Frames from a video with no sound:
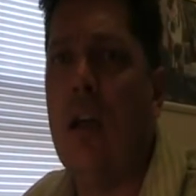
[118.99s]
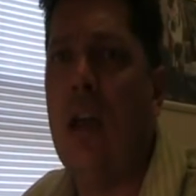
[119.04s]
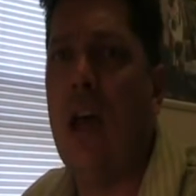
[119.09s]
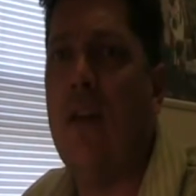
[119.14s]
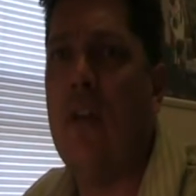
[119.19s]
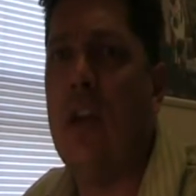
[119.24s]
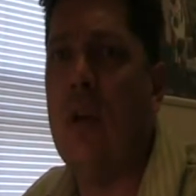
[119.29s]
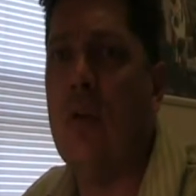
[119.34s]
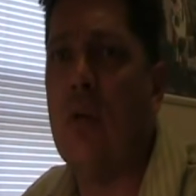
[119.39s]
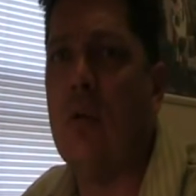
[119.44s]

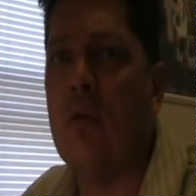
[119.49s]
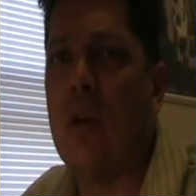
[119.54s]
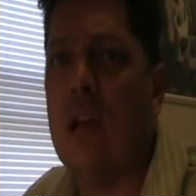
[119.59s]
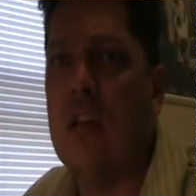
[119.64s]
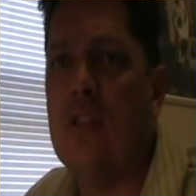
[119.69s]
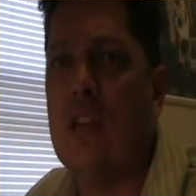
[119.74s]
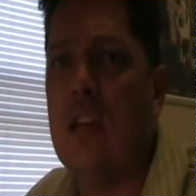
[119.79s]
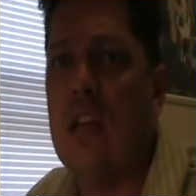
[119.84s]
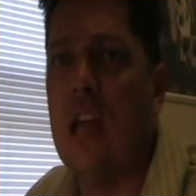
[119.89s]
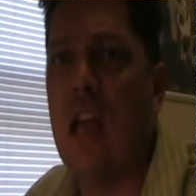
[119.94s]
have equal
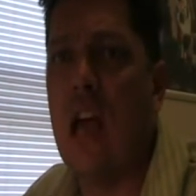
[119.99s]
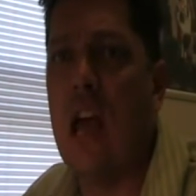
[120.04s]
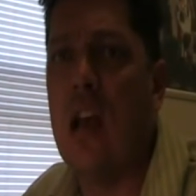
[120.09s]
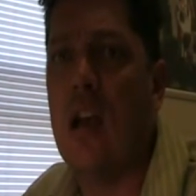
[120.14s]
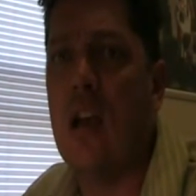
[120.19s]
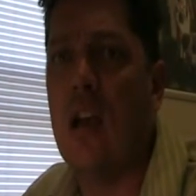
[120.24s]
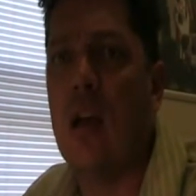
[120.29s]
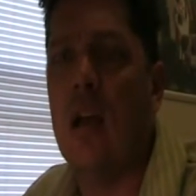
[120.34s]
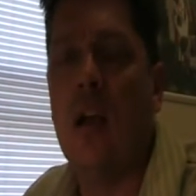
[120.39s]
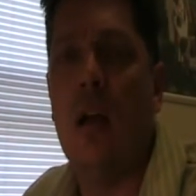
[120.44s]
rights in
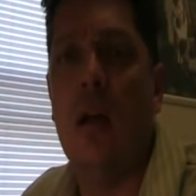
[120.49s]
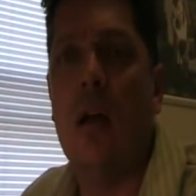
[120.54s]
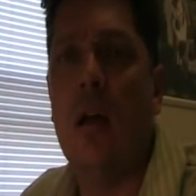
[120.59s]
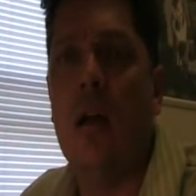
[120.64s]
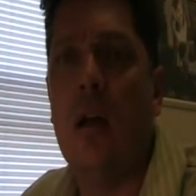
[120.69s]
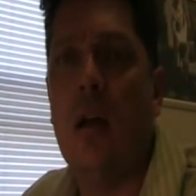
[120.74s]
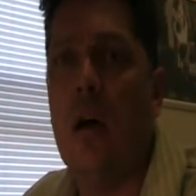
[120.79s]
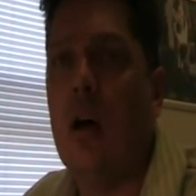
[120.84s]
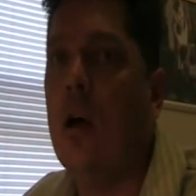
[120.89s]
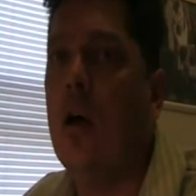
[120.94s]
Canada.
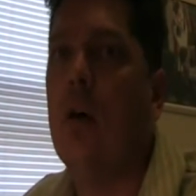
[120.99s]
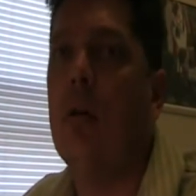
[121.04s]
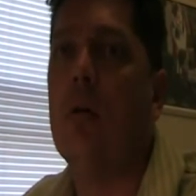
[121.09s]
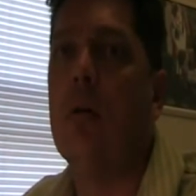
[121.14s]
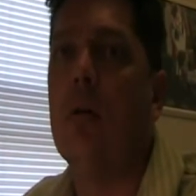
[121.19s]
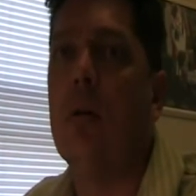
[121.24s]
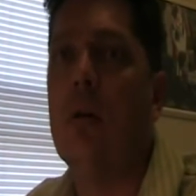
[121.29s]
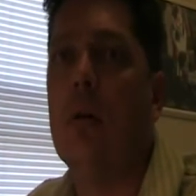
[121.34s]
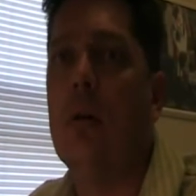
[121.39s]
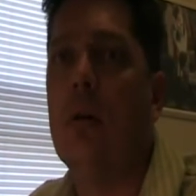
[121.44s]

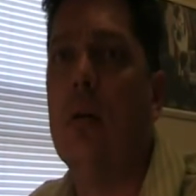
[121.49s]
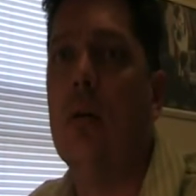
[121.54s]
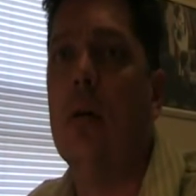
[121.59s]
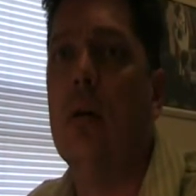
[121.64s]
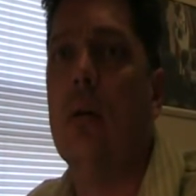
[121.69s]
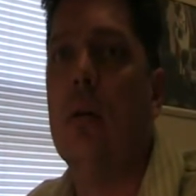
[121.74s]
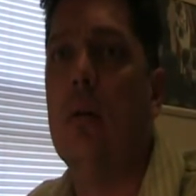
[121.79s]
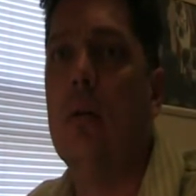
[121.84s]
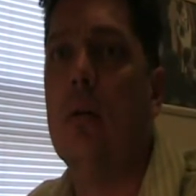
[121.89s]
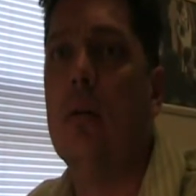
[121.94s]
Oh,
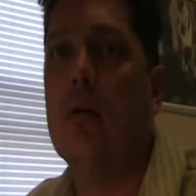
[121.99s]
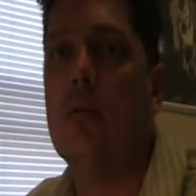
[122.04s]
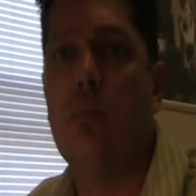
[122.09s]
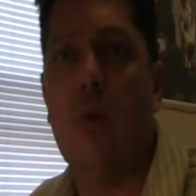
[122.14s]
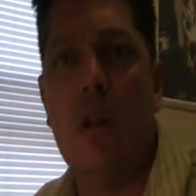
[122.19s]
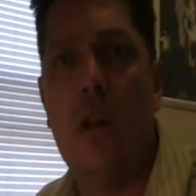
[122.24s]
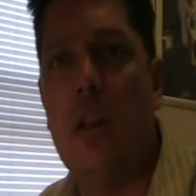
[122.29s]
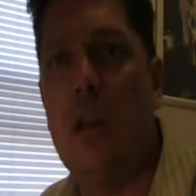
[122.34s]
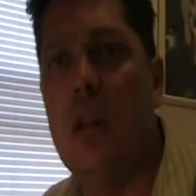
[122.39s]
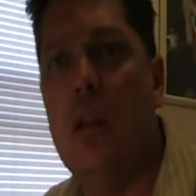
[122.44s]
there's
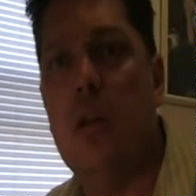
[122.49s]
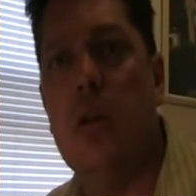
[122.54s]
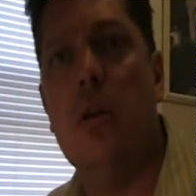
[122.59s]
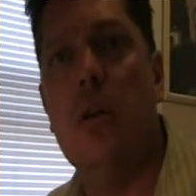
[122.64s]
one thing you're